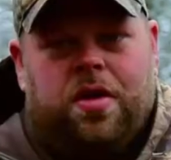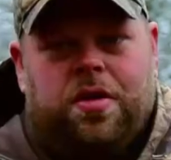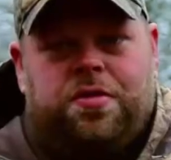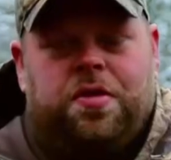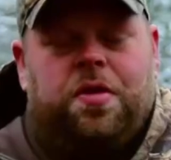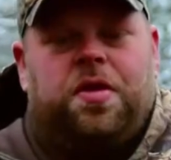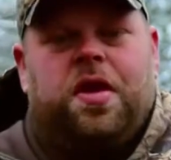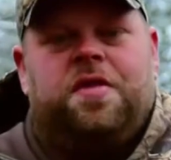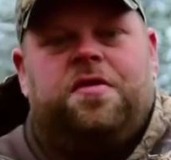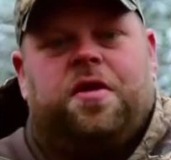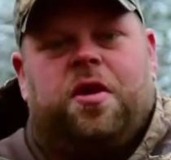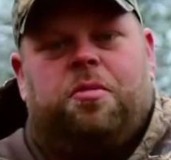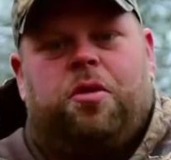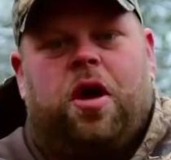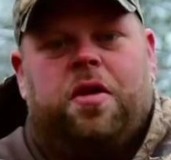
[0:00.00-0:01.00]
The truth is
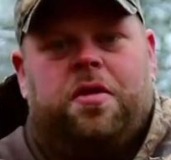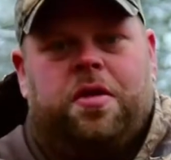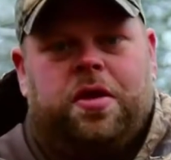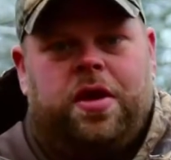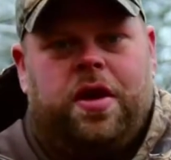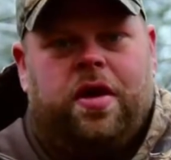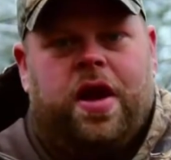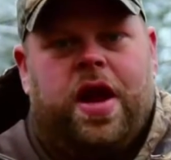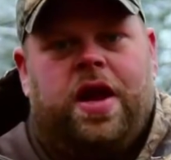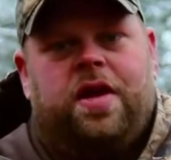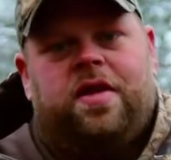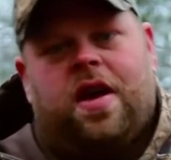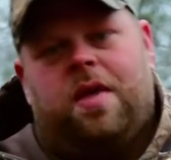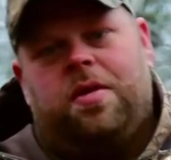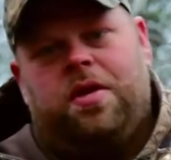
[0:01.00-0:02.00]
you're going to bother the deer
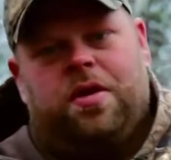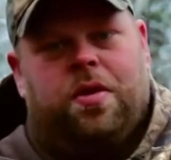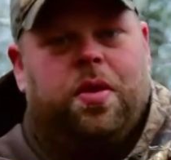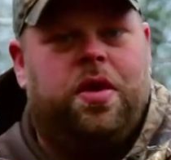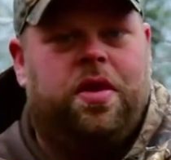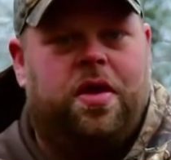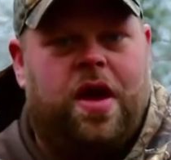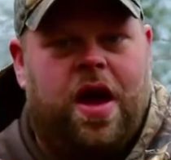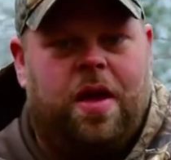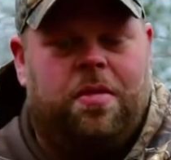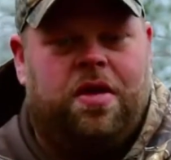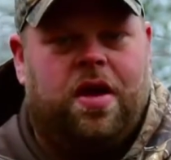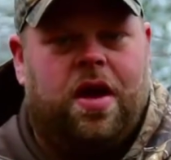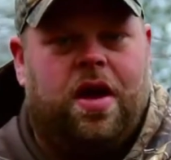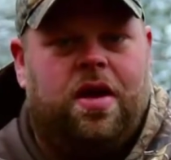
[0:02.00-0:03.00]
anytime that you go into their
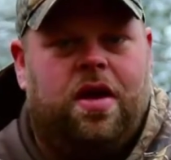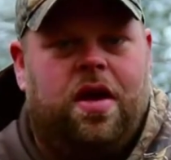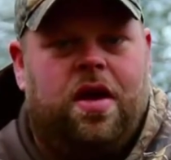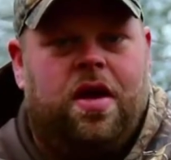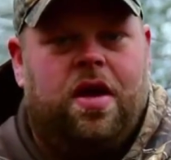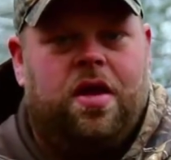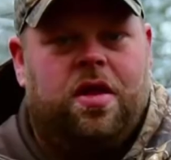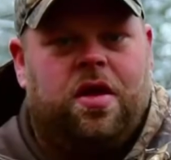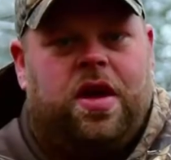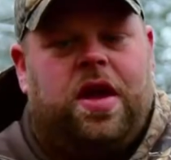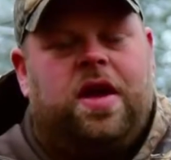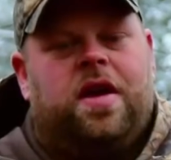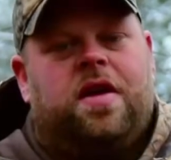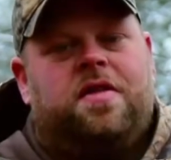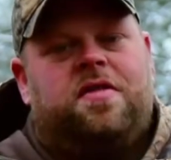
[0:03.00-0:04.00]
habitat. The
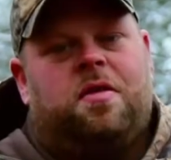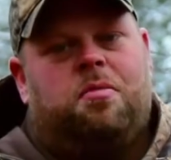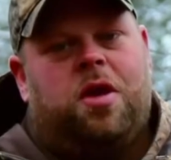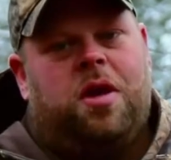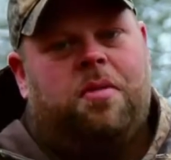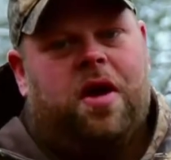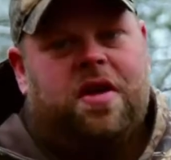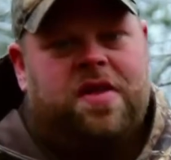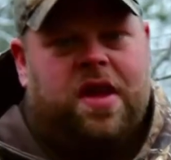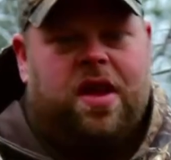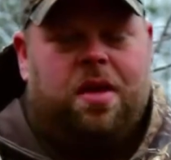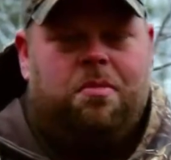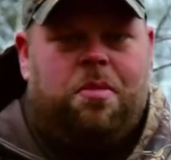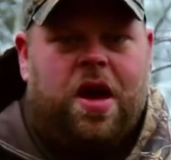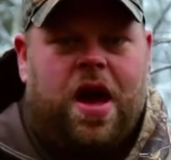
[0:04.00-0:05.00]
key is to minimize
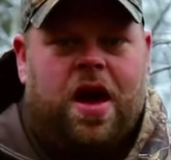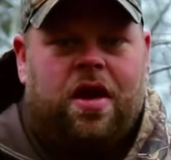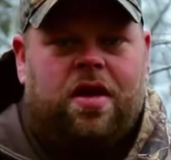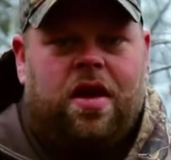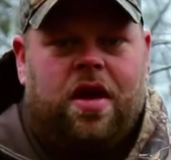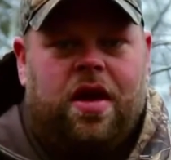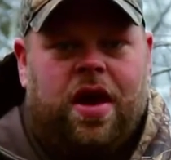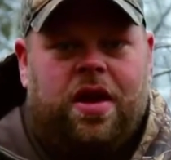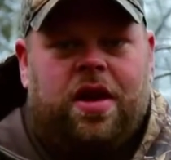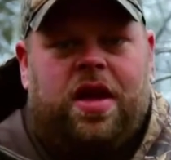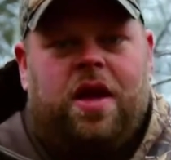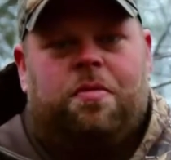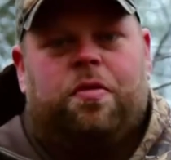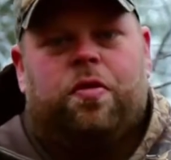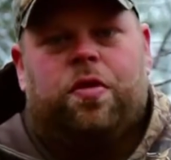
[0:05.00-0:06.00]
that impact and to
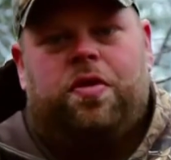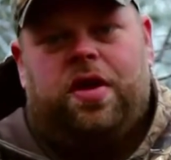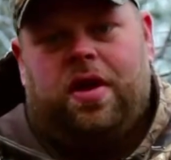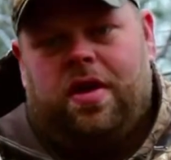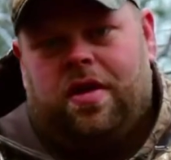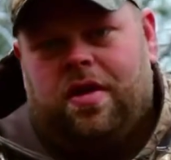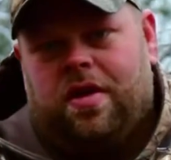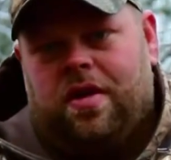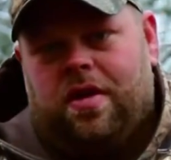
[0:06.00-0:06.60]
keep a routine.